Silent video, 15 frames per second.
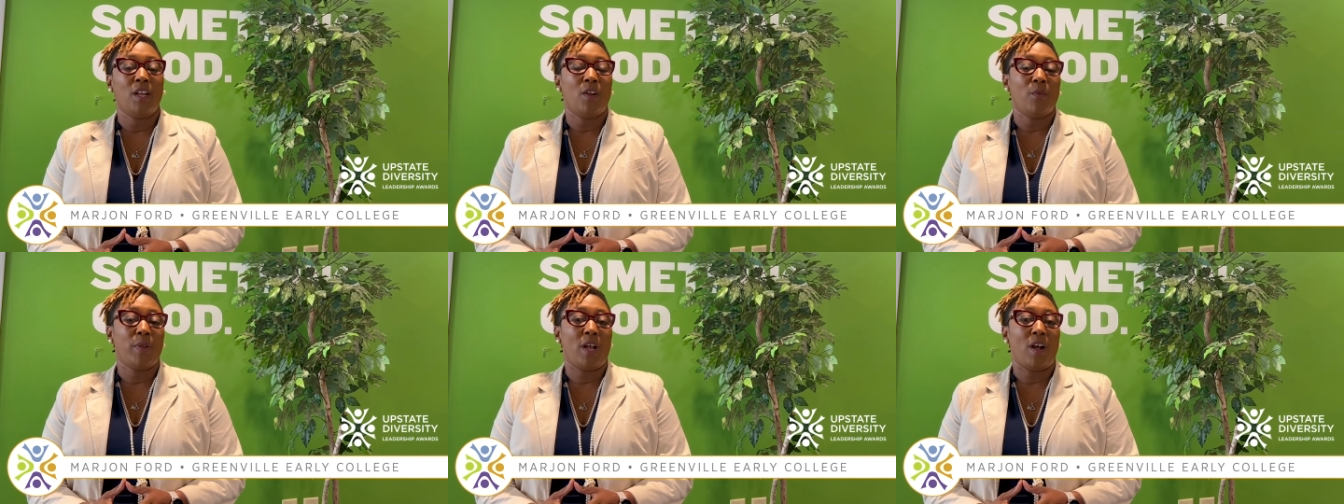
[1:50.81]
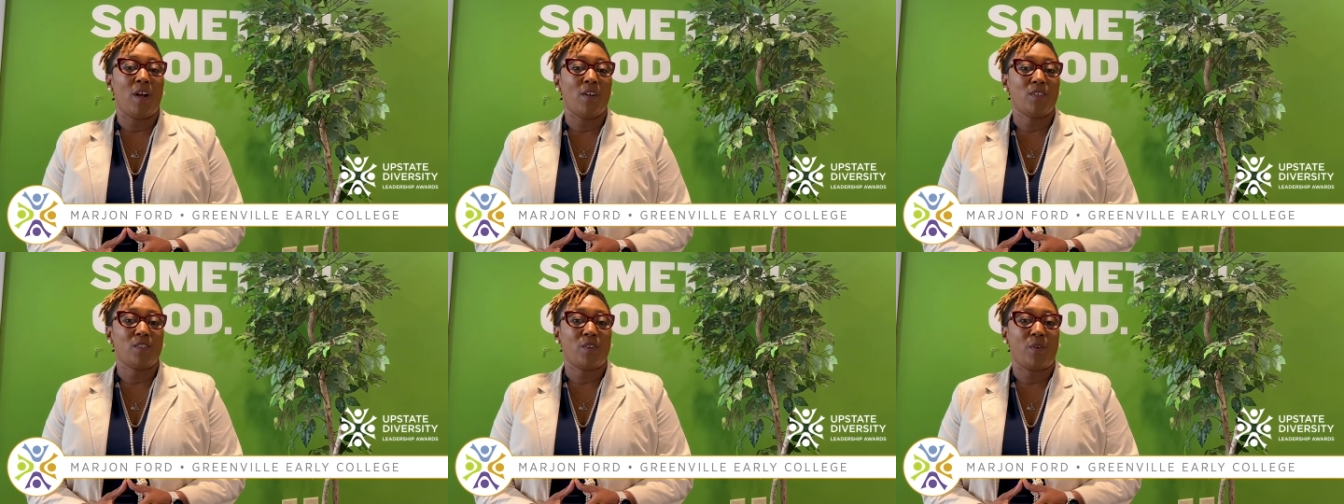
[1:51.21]
We
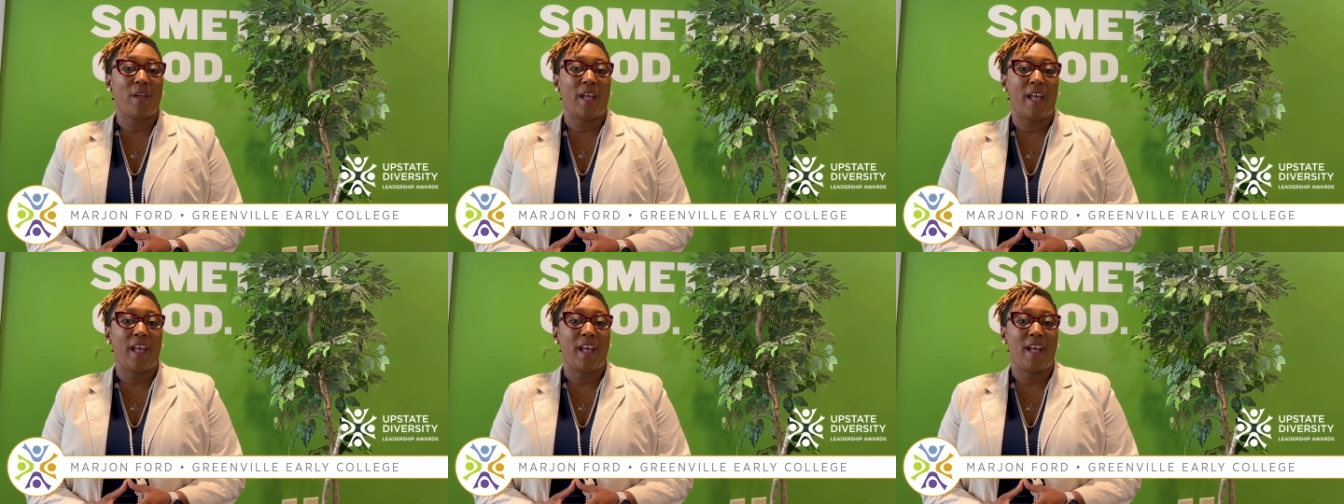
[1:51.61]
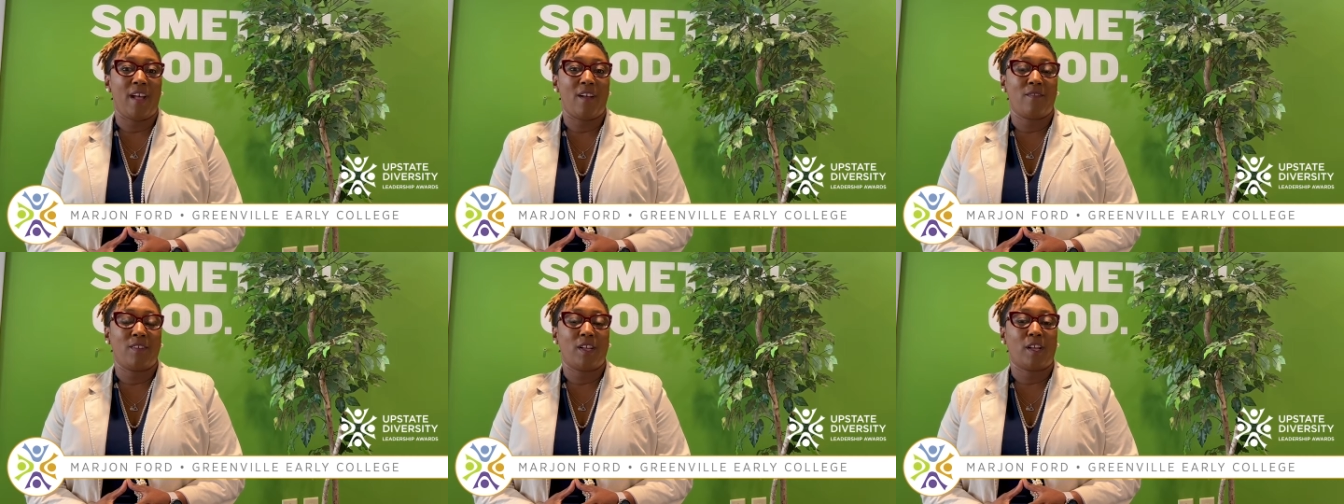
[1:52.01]
also
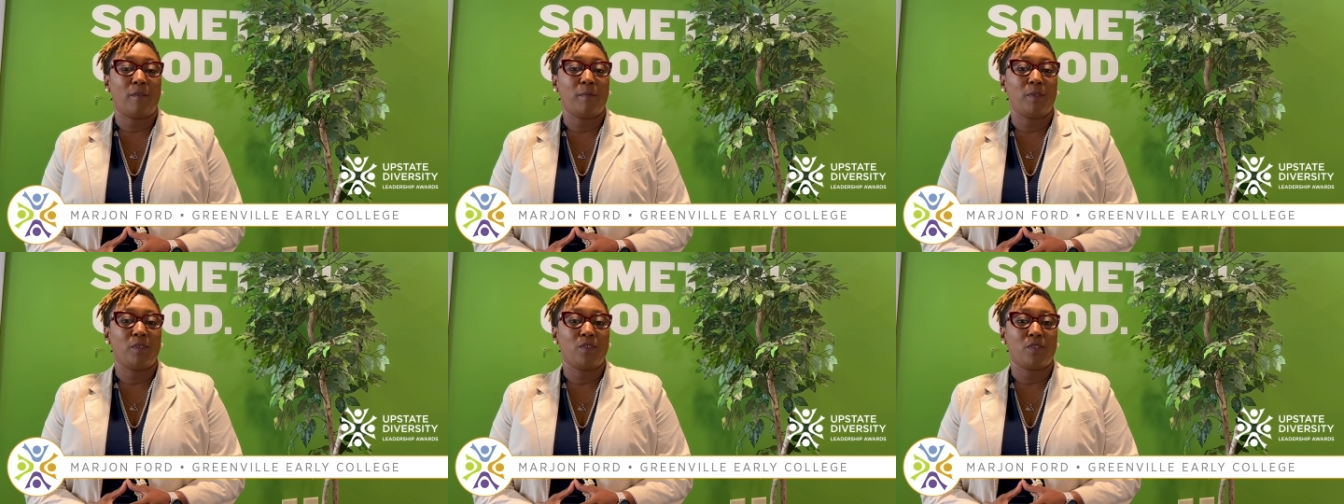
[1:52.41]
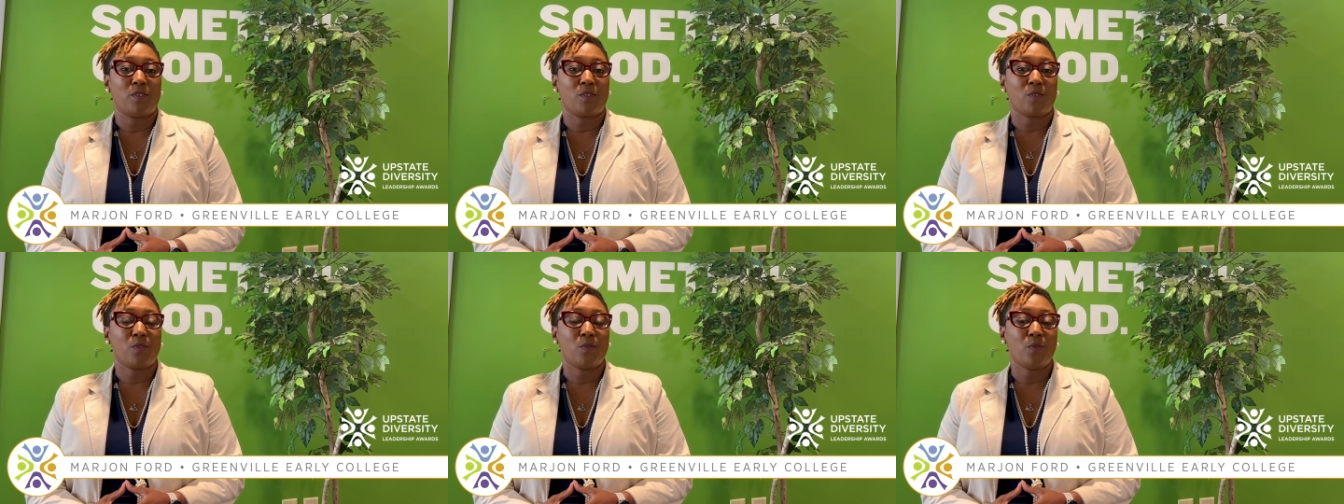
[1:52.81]
have a communities of
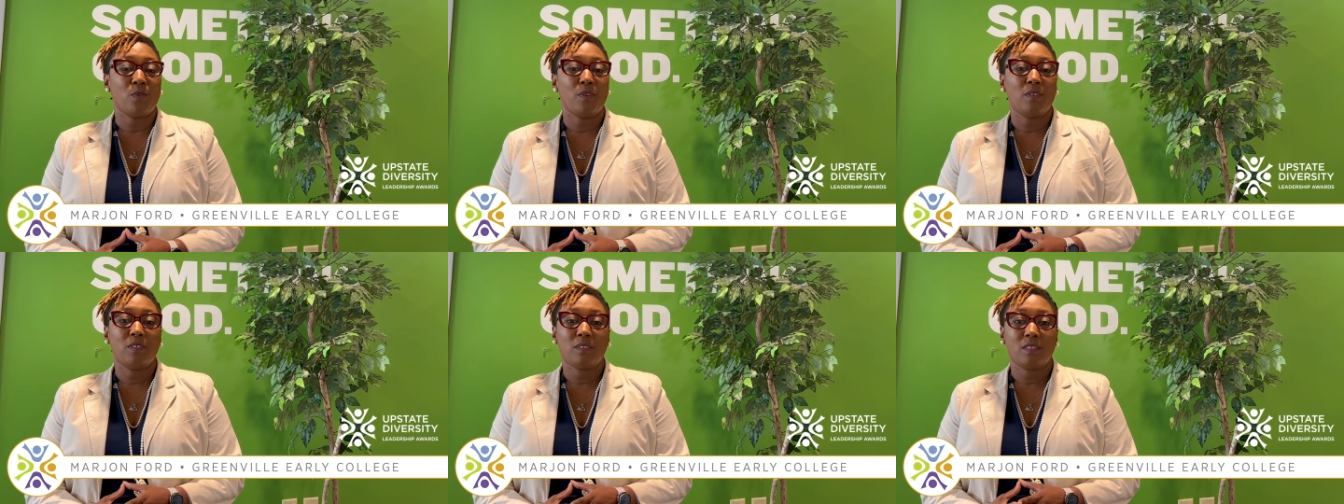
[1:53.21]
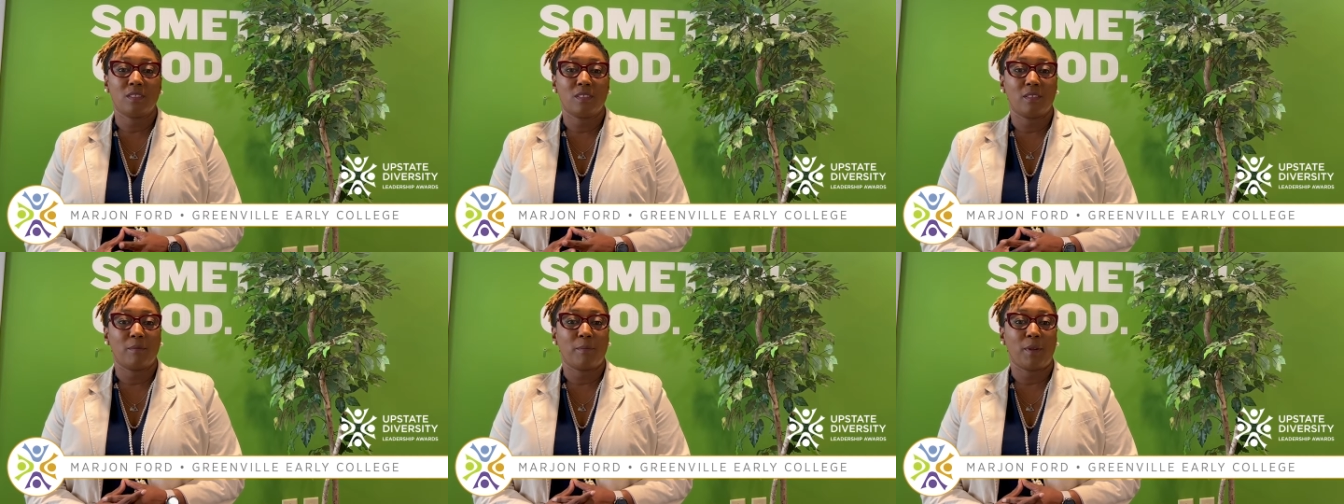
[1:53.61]

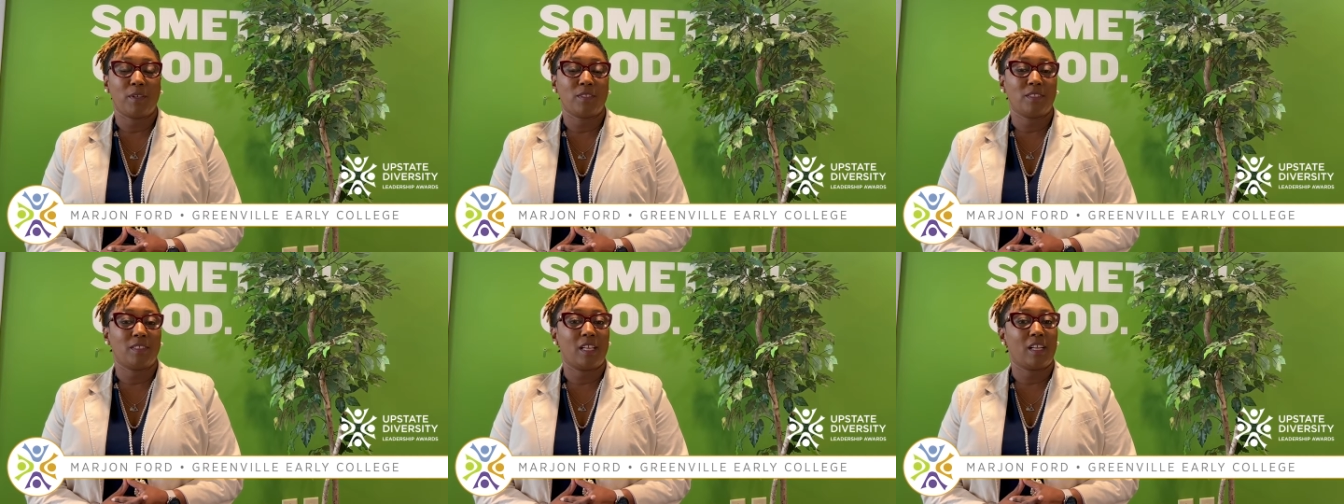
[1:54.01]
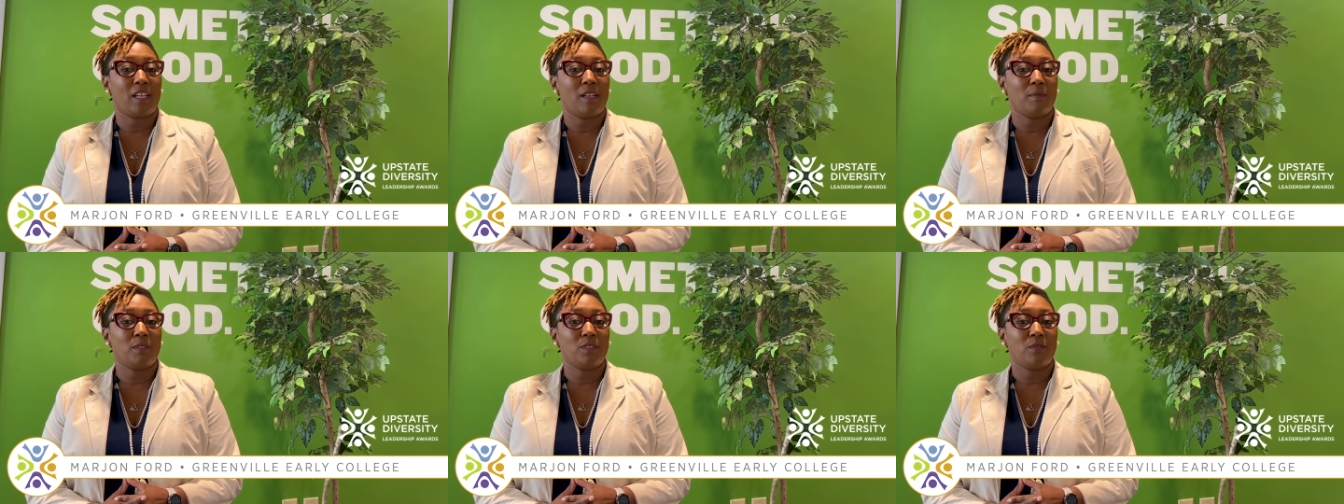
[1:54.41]
schools person that
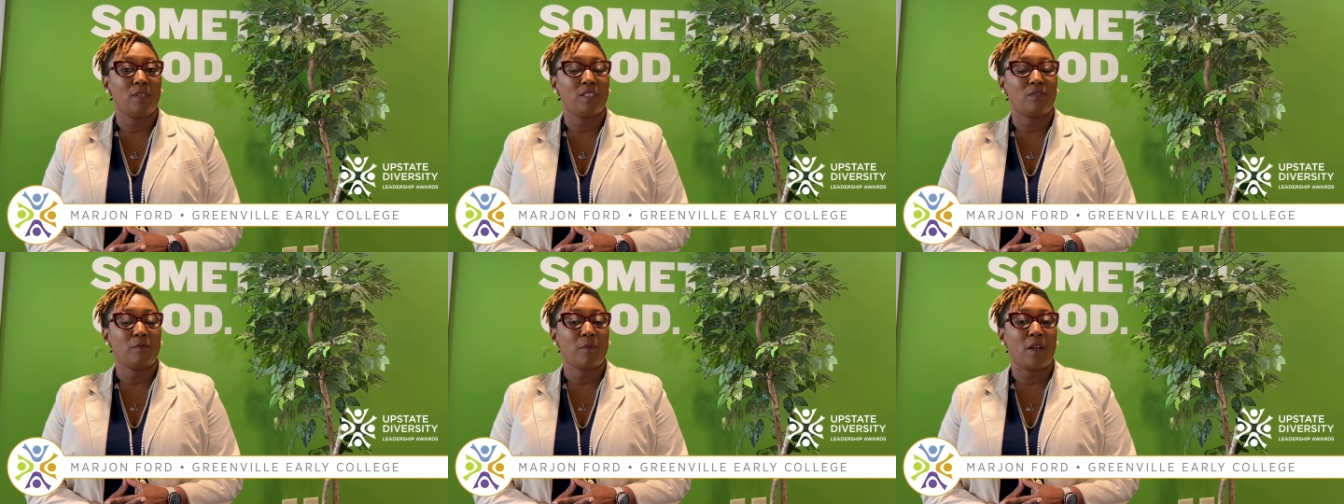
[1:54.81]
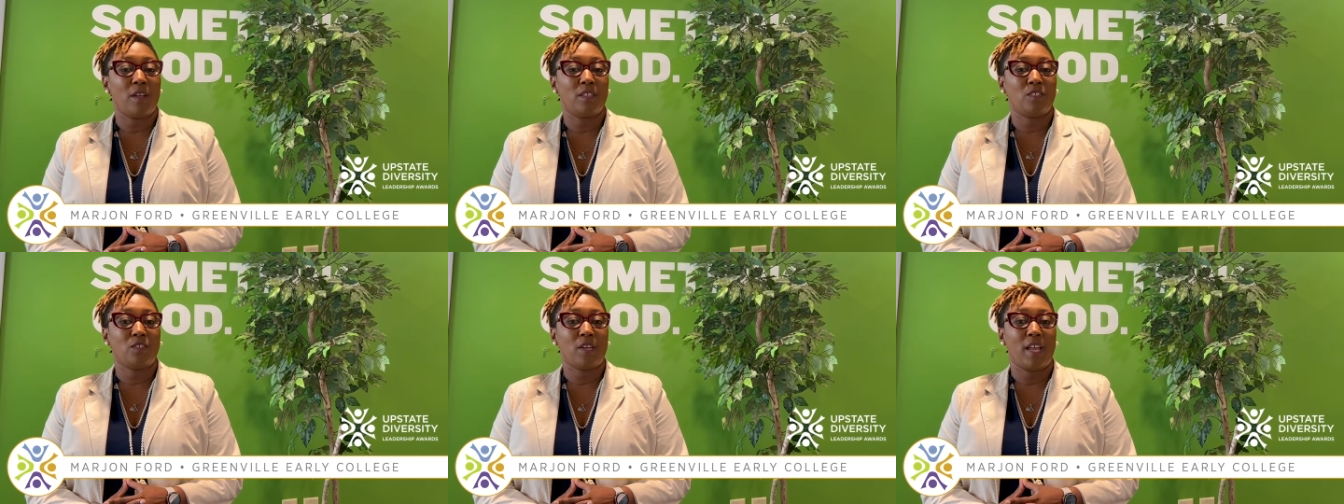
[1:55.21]
comes to us from
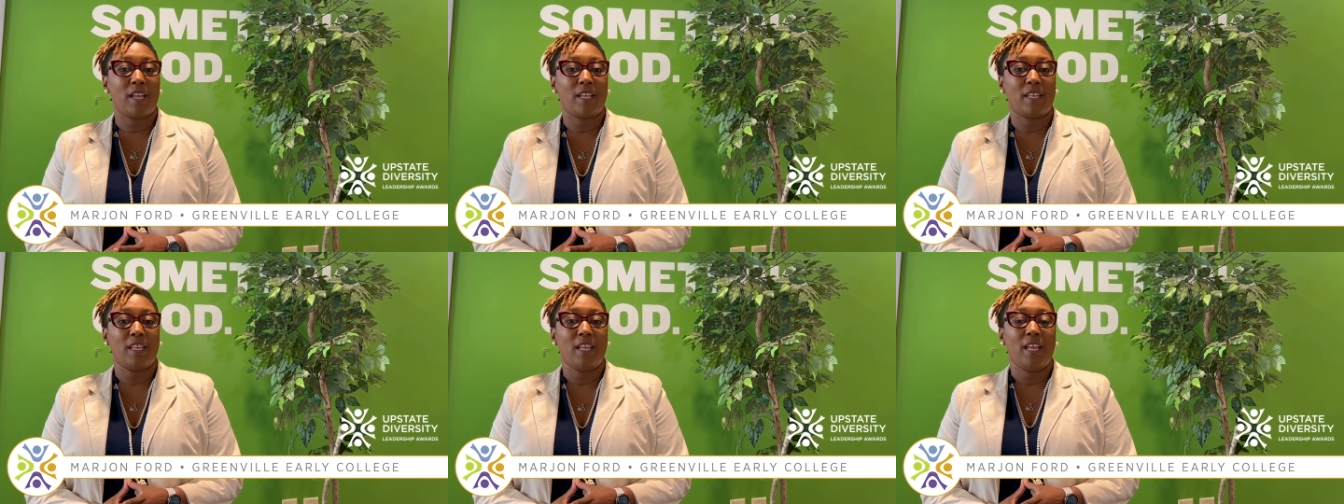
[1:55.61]
on track